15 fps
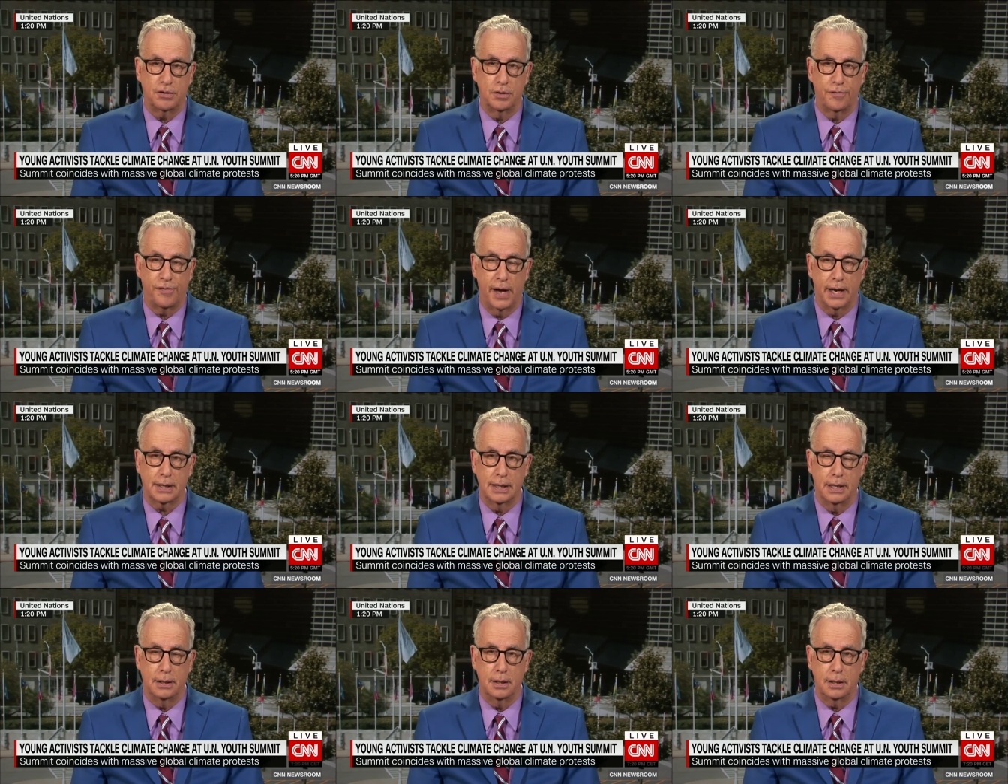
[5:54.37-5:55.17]
In fact,
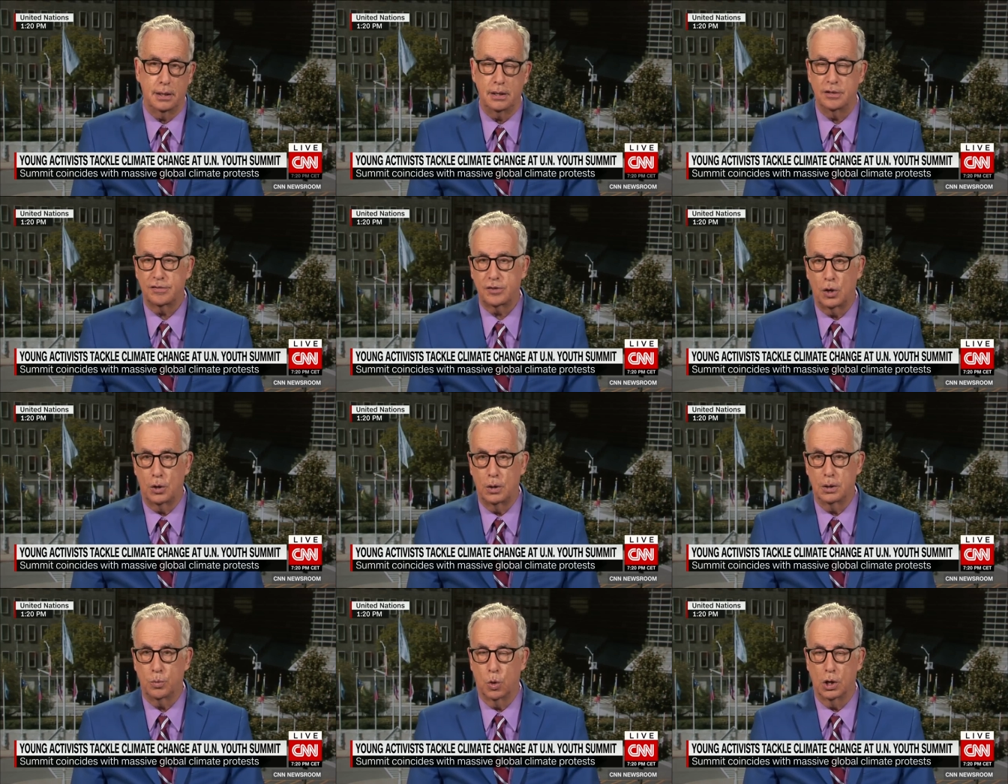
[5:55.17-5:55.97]
Lynda, he has
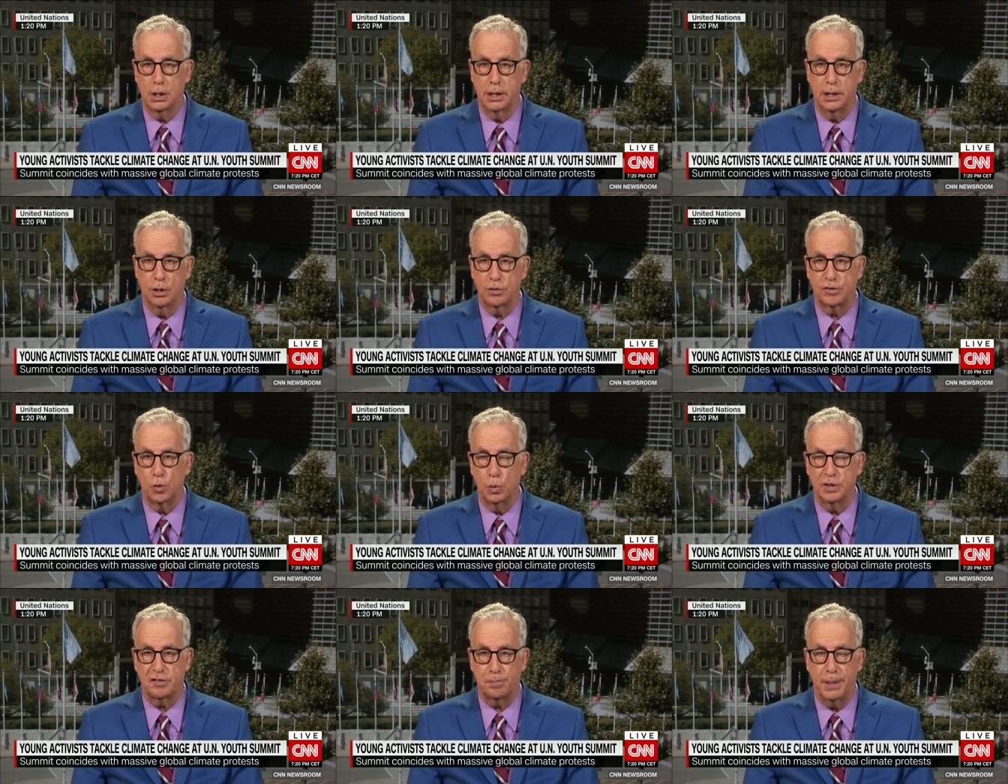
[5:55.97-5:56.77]
told world leaders who
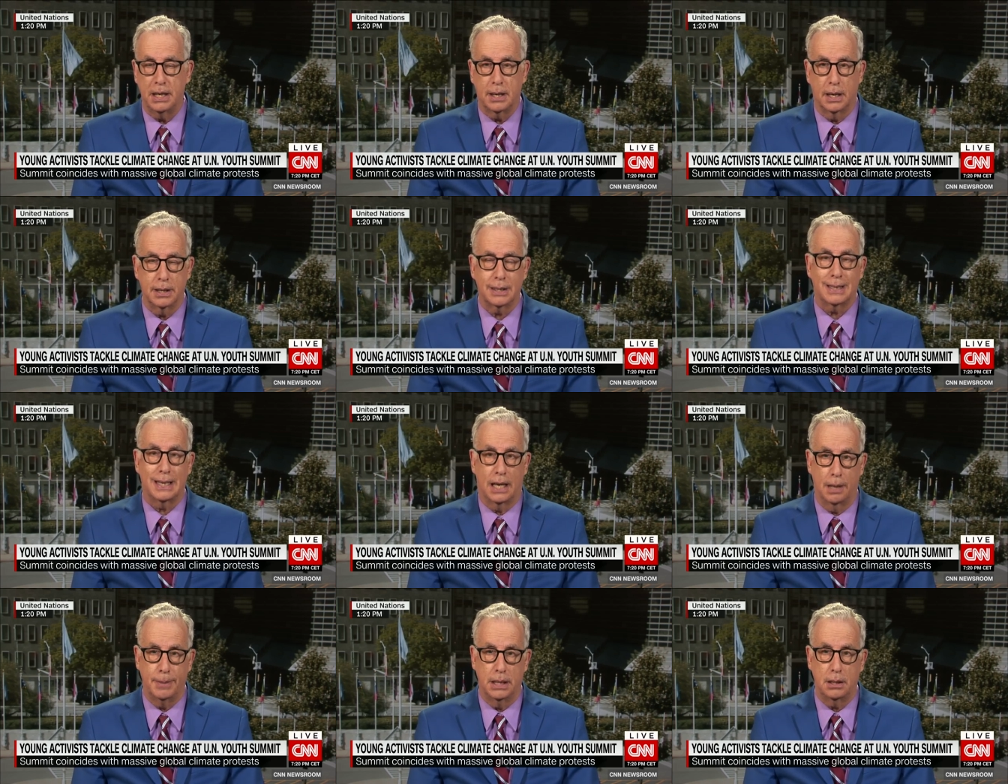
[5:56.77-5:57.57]
will speak on
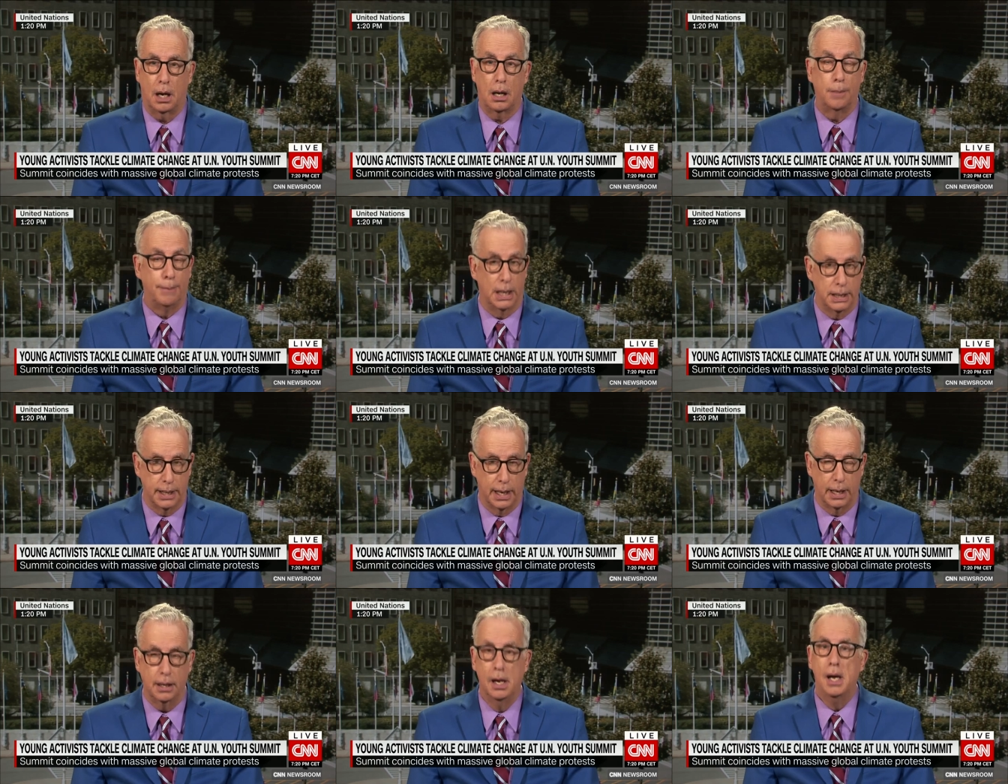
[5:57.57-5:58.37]
climate on
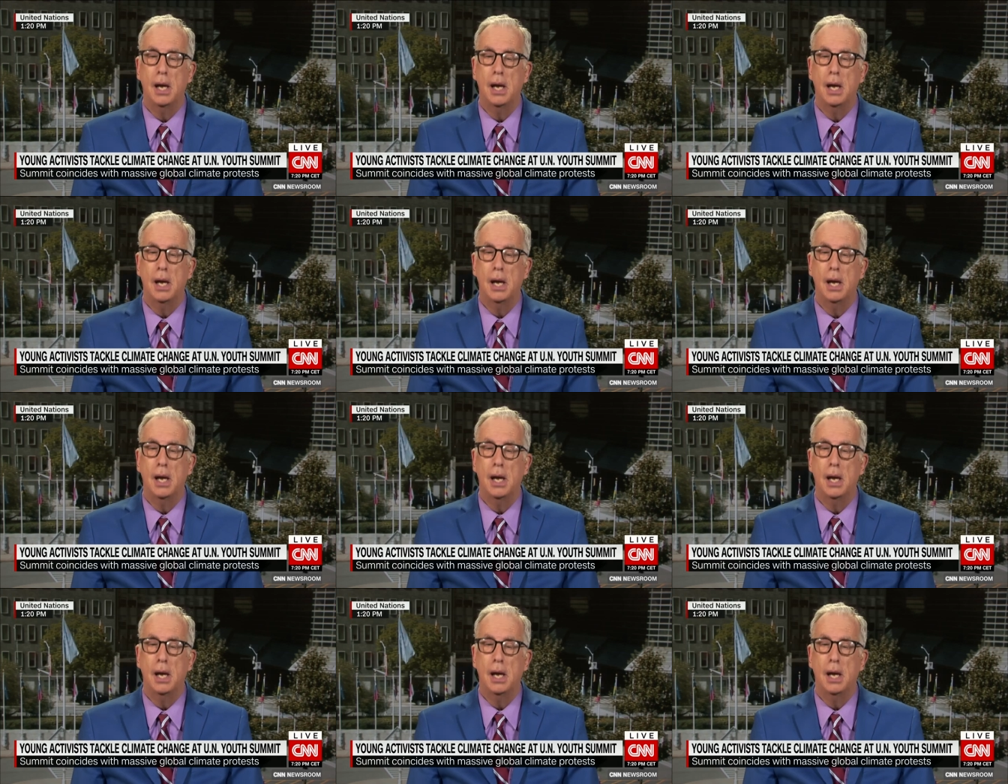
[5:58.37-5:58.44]
Monday